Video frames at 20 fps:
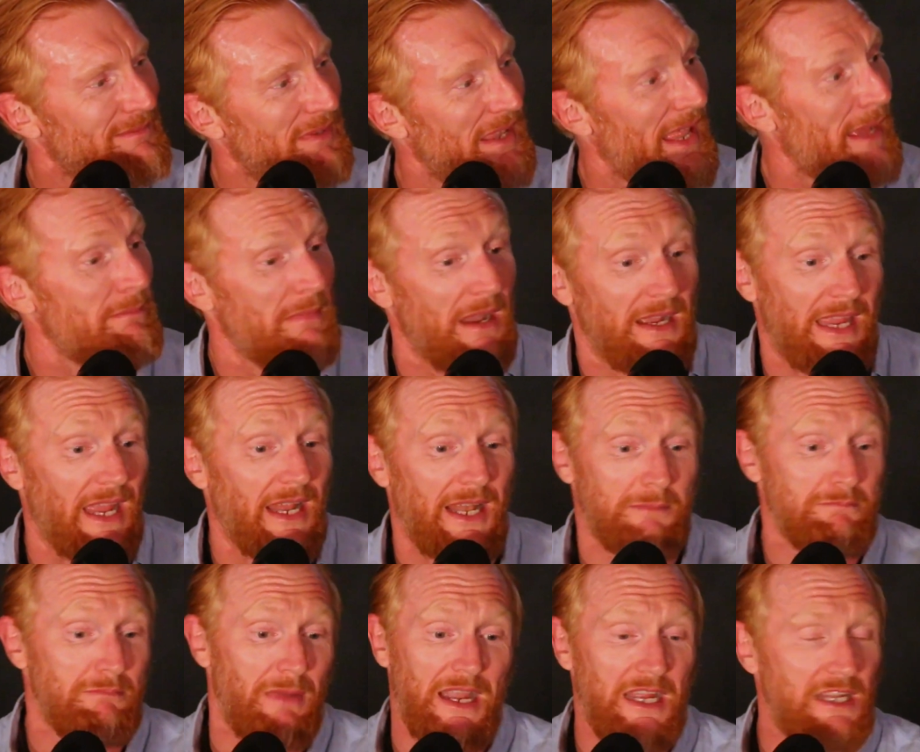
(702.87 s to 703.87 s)
But that, again,
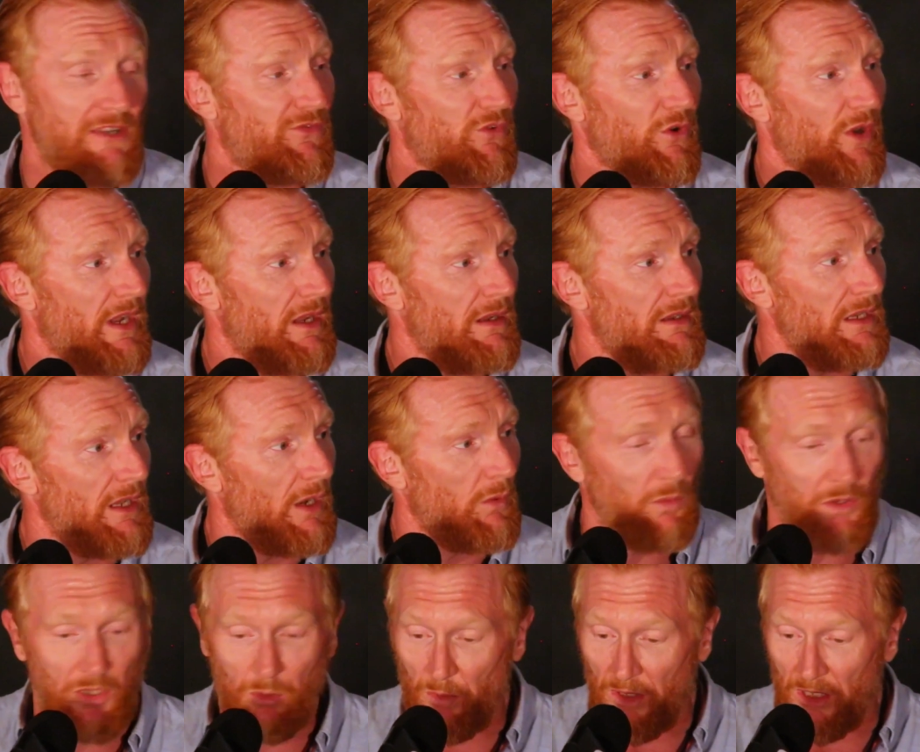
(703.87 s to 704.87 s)
it made for it. You know,
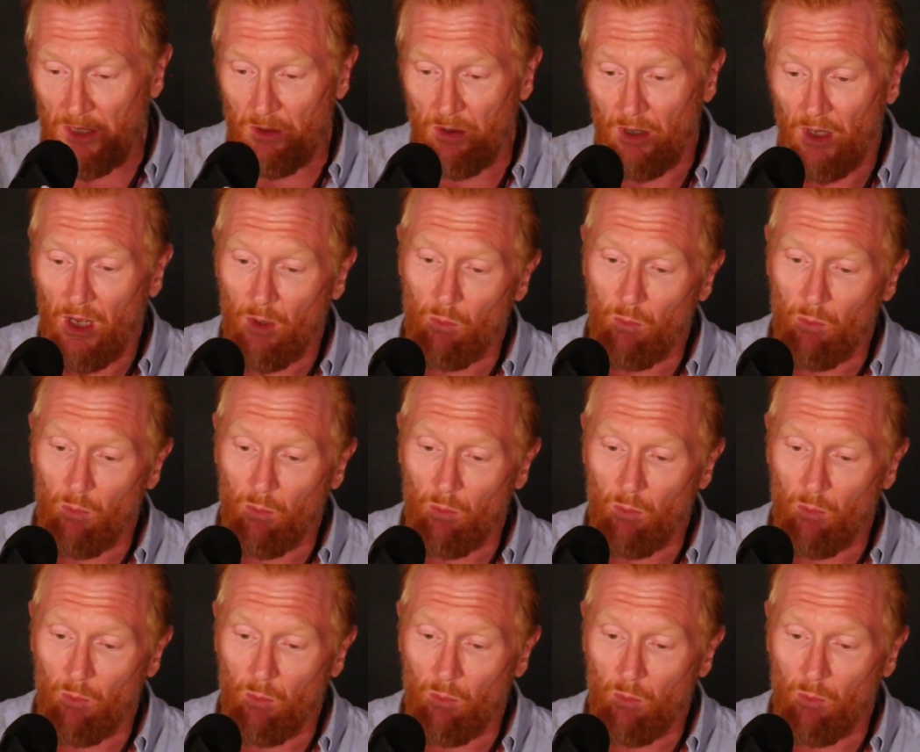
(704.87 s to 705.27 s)
when you